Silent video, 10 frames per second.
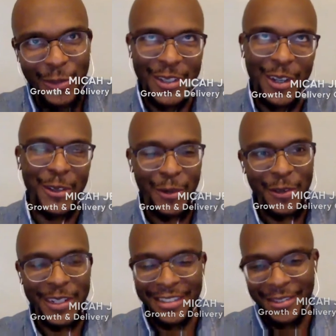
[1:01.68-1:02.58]
what's called the
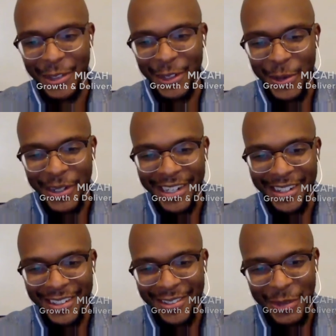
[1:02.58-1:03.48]
growth and delivery
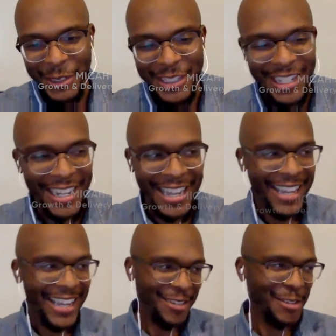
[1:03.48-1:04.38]
coordinator, which
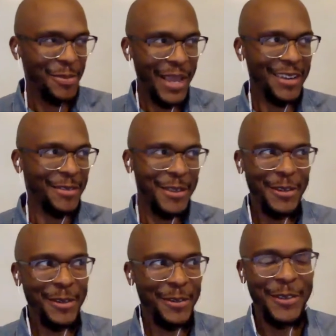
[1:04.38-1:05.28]
can span a
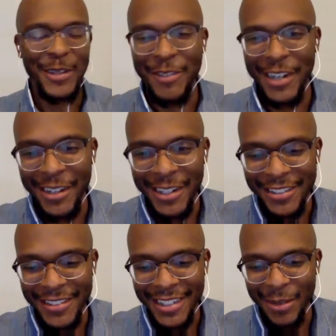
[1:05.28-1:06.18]
few few different areas
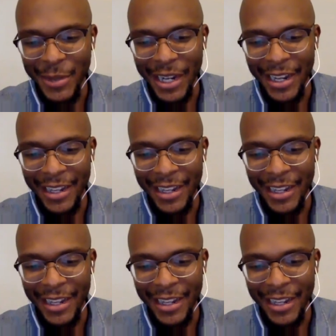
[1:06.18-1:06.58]
in the team. But I